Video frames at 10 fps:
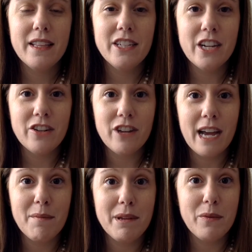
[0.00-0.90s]
gender
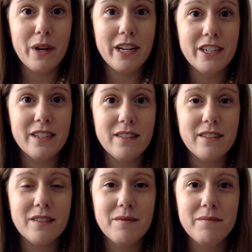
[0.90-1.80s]
gap in
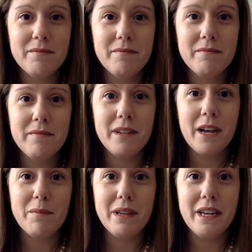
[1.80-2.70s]
wages,
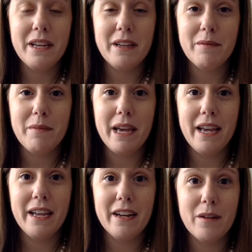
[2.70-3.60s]
not being
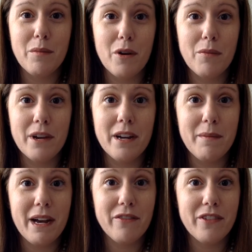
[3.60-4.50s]
paid an appropriate
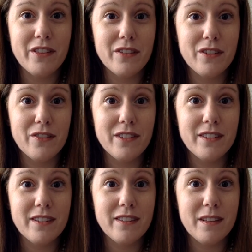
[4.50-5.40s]
amount for the
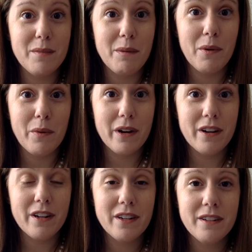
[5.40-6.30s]
services that people
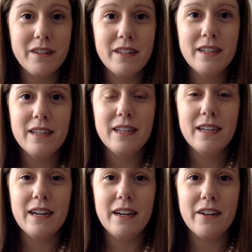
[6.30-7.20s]
work.
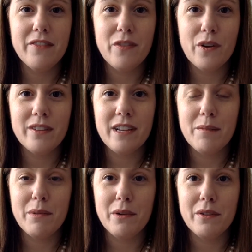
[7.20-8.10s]
For
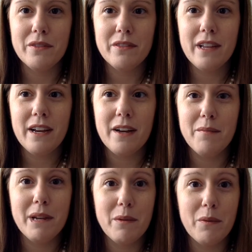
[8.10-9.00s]
example,
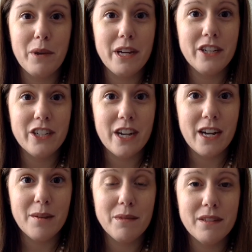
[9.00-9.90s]
minimum wage
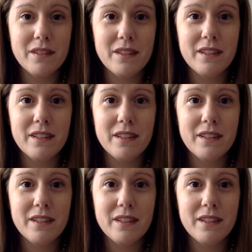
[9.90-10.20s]
jobs